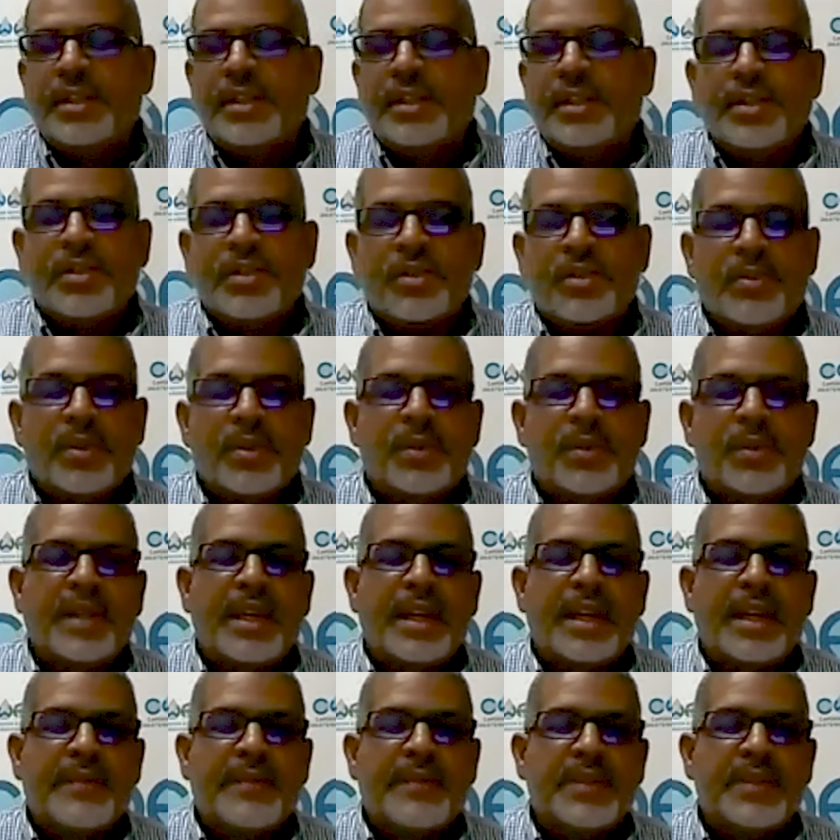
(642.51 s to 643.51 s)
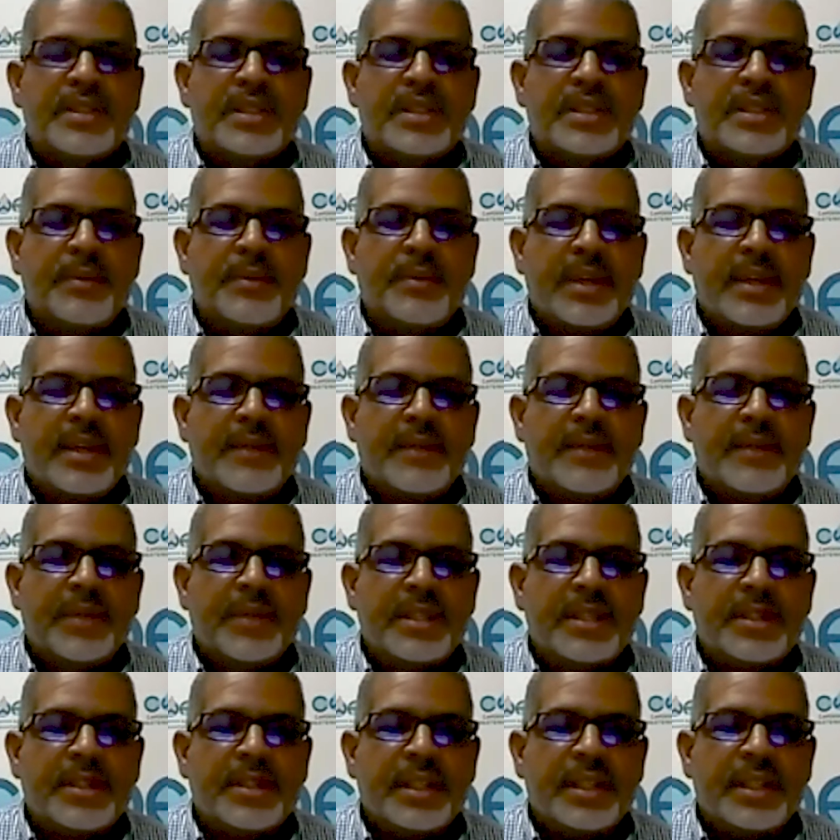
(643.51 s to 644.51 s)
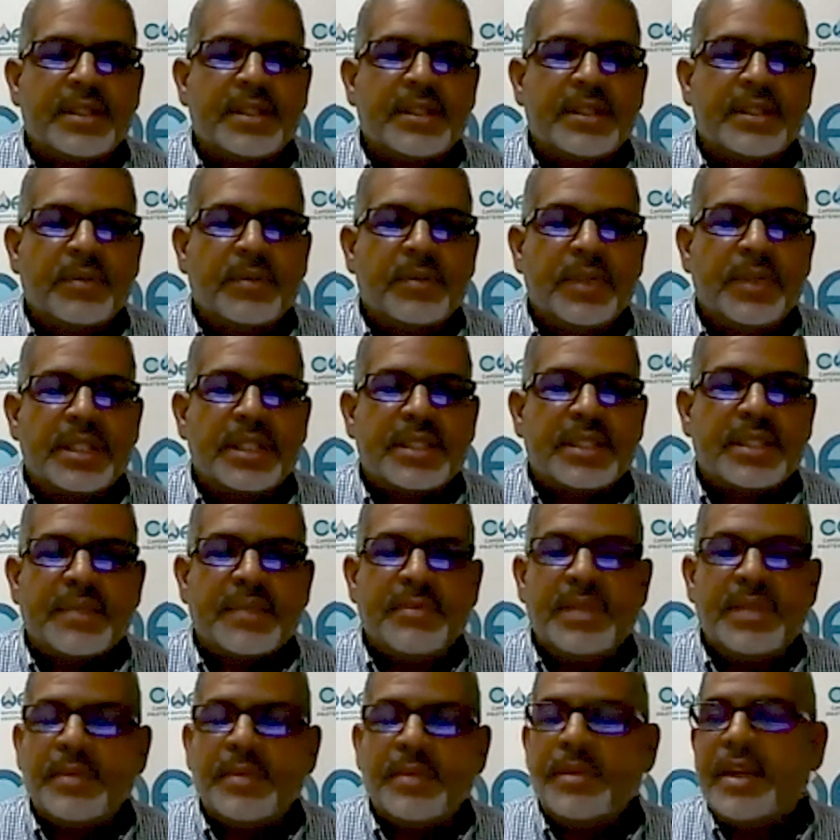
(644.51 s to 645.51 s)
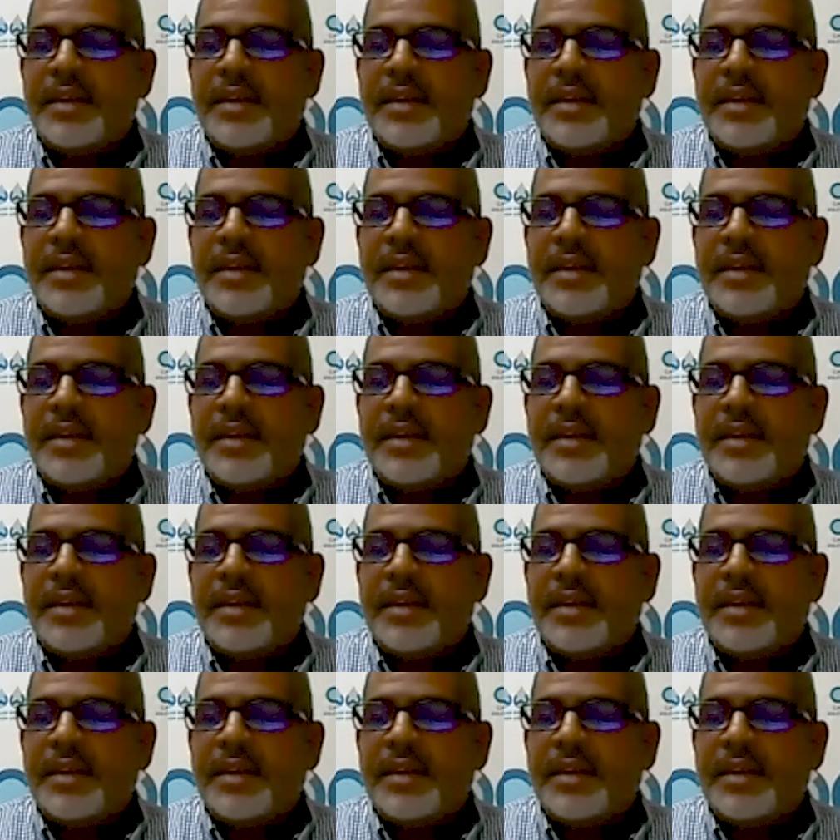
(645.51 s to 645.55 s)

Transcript: So what we have is that we have residential waste that may